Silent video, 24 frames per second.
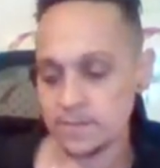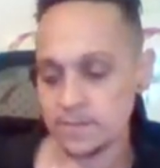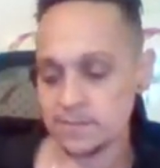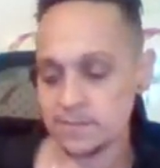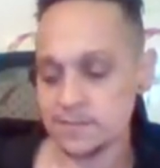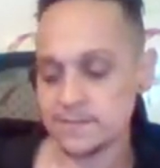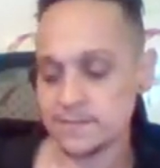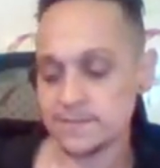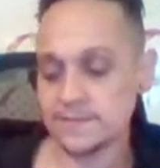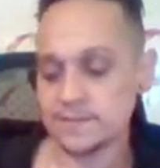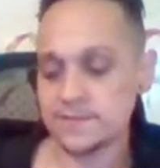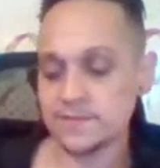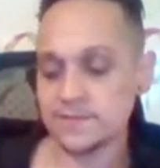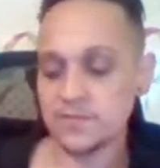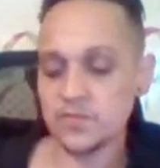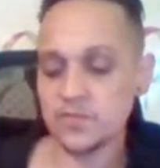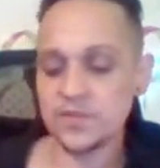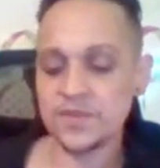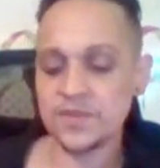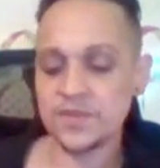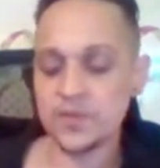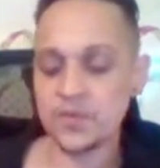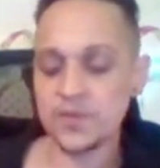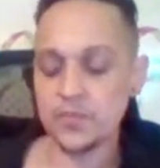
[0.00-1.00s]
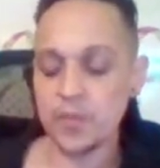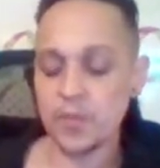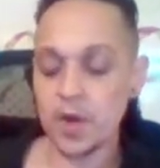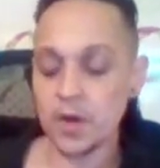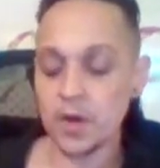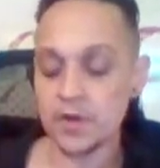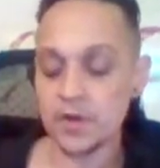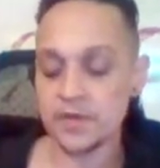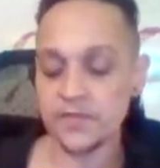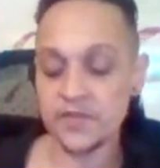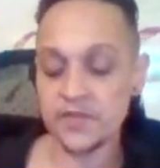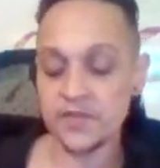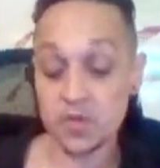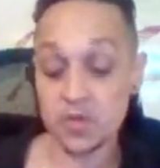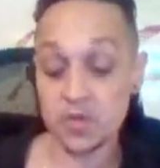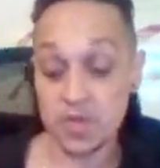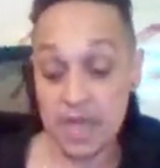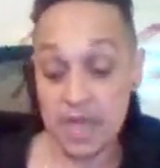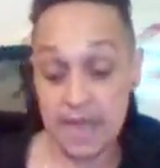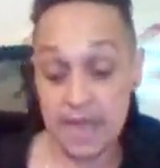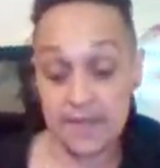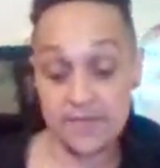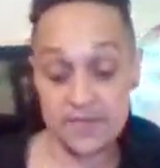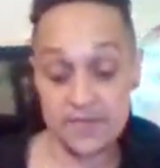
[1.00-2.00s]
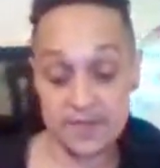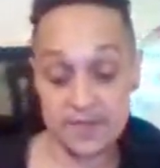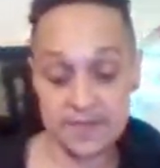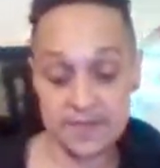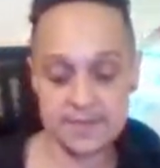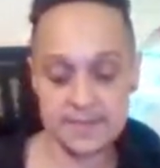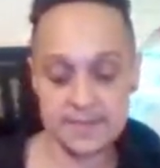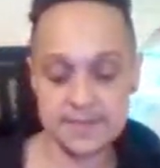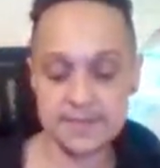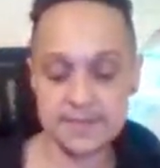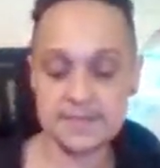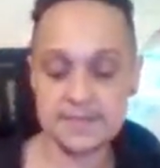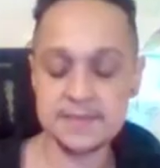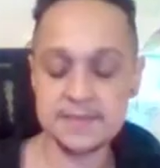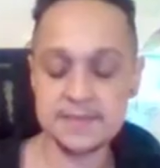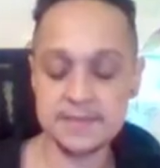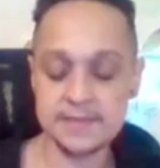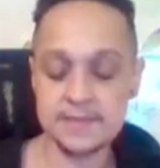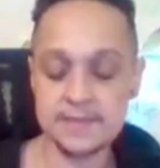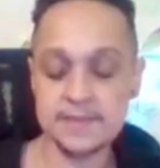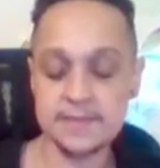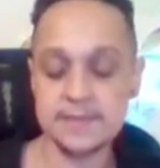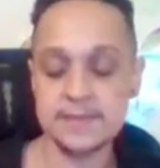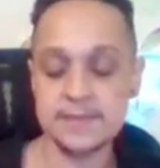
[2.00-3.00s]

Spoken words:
or what their part of your life is